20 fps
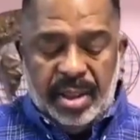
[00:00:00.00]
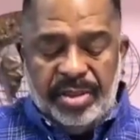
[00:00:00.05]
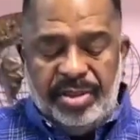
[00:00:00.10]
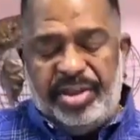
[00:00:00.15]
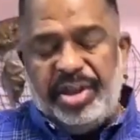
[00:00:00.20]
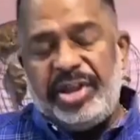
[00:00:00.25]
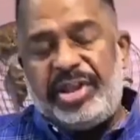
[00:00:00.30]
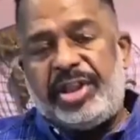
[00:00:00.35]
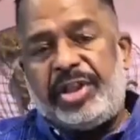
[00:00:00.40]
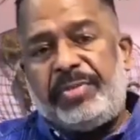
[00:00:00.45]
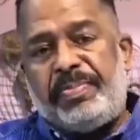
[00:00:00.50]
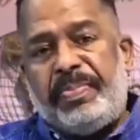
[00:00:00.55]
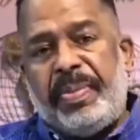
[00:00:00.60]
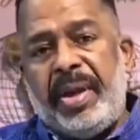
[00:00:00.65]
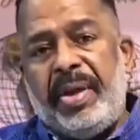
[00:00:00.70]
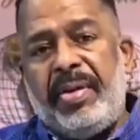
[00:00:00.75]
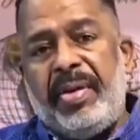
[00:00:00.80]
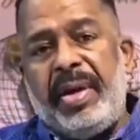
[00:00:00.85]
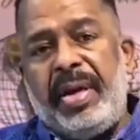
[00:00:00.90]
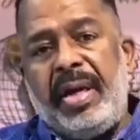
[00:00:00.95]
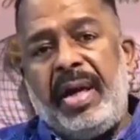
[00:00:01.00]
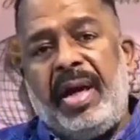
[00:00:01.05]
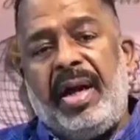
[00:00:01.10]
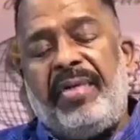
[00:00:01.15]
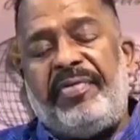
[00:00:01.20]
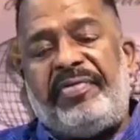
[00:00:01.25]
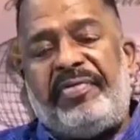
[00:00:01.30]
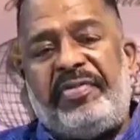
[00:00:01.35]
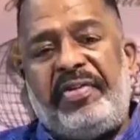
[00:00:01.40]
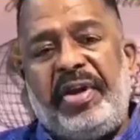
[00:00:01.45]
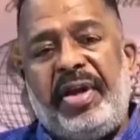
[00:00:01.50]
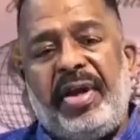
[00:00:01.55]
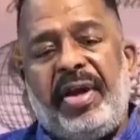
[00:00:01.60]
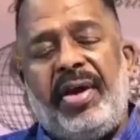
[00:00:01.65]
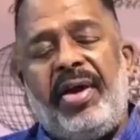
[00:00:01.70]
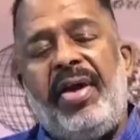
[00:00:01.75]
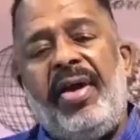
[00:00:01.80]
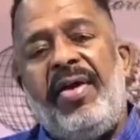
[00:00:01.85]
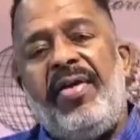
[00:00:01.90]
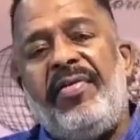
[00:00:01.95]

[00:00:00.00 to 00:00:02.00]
the spirit of fear.